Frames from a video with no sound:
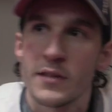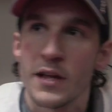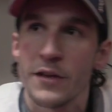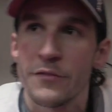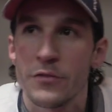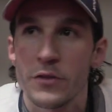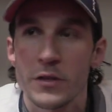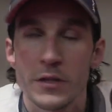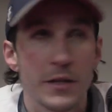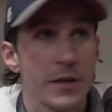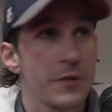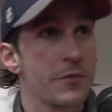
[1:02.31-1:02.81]

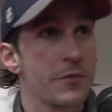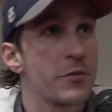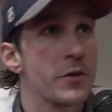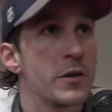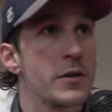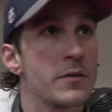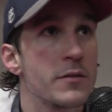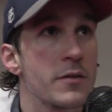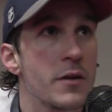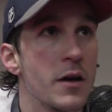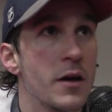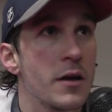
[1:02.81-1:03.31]
Definitely
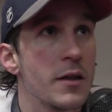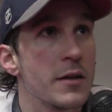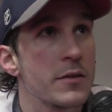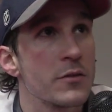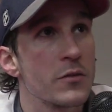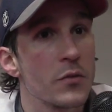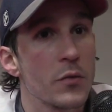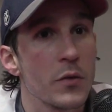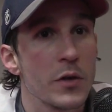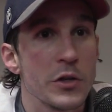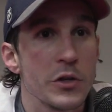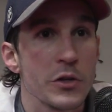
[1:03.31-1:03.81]
different. Uh,
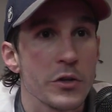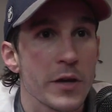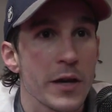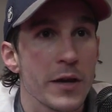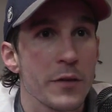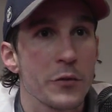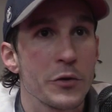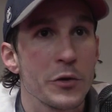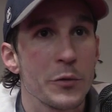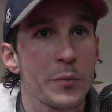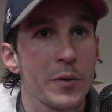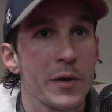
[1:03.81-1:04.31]
that's what you get
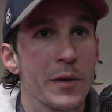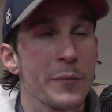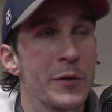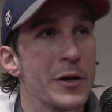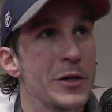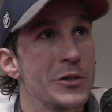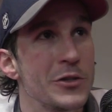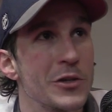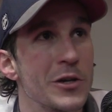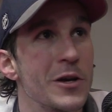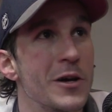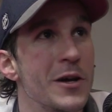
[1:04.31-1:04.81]
when you play
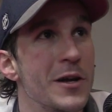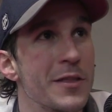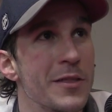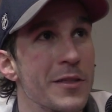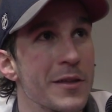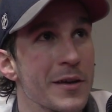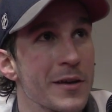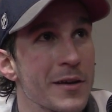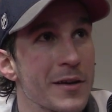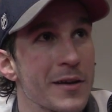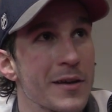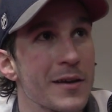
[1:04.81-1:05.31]
Montreal, I
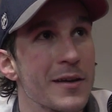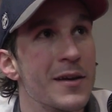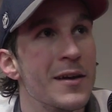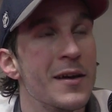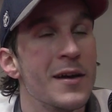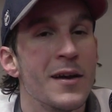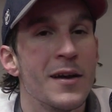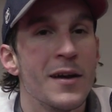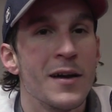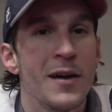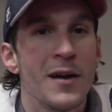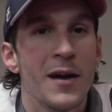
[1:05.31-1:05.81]

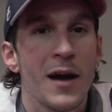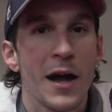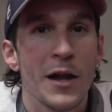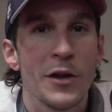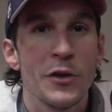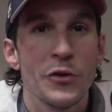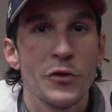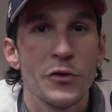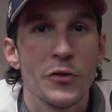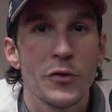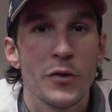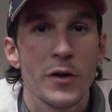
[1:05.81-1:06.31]
think. I
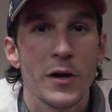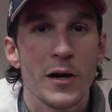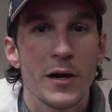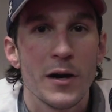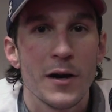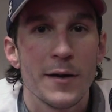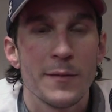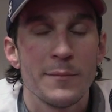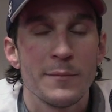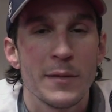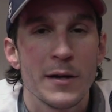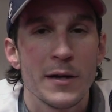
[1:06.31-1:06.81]
knew
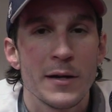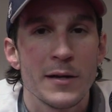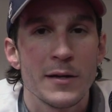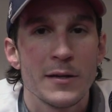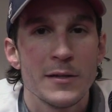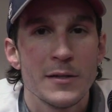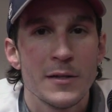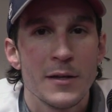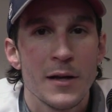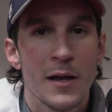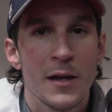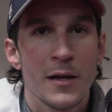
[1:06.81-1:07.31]
um,
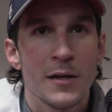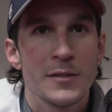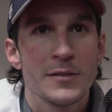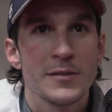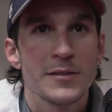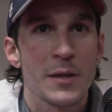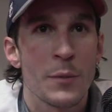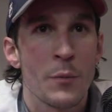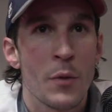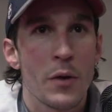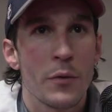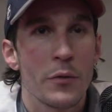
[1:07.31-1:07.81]

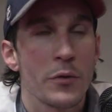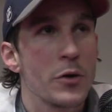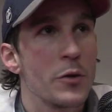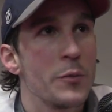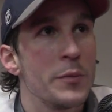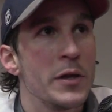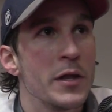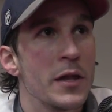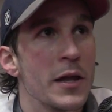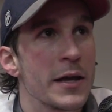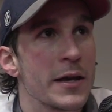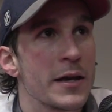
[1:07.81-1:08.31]
somewhat what it would
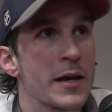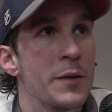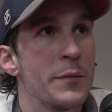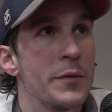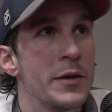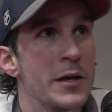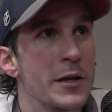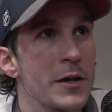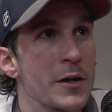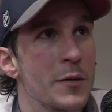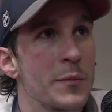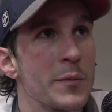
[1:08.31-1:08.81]
be like coming
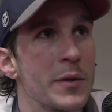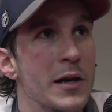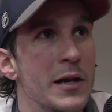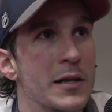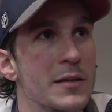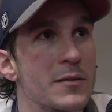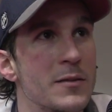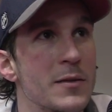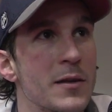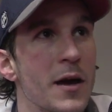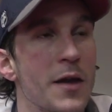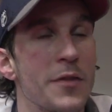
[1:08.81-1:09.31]
here, but
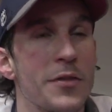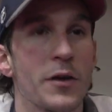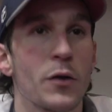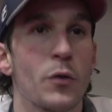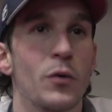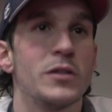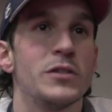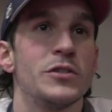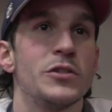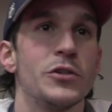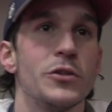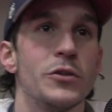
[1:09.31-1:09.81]
I think
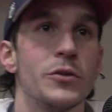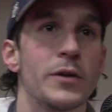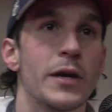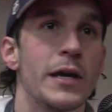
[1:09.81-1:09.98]
once you